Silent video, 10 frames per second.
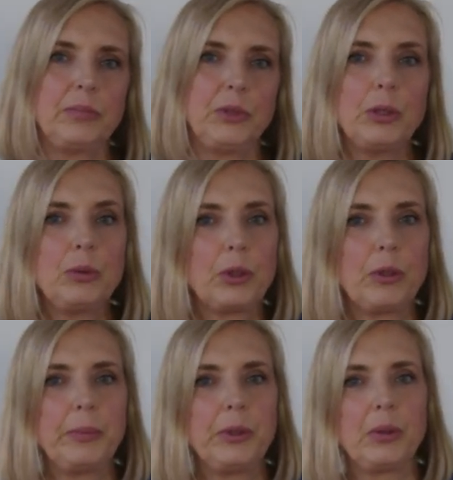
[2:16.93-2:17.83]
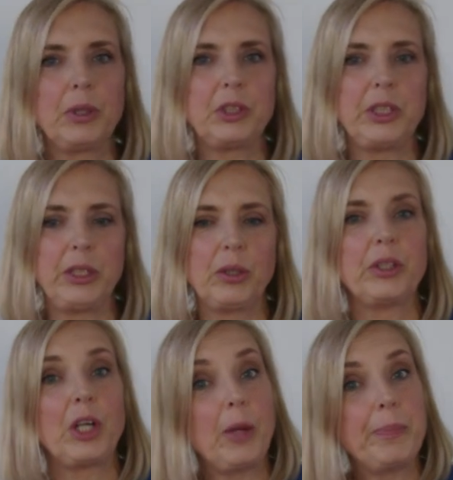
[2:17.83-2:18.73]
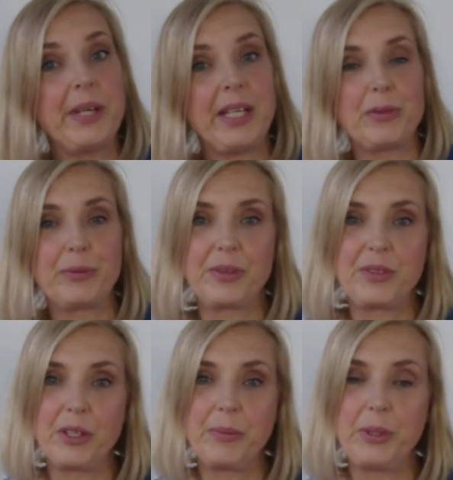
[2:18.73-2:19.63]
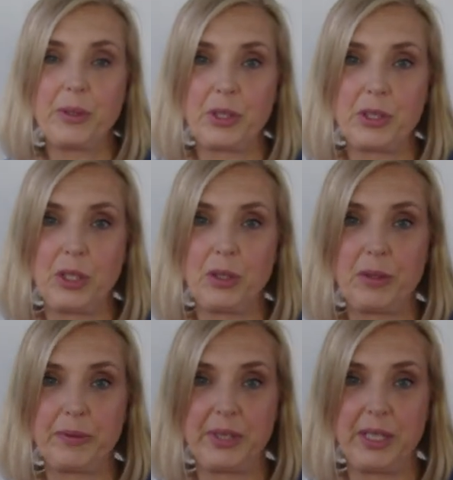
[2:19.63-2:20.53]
new terminology, on the update of the terminology of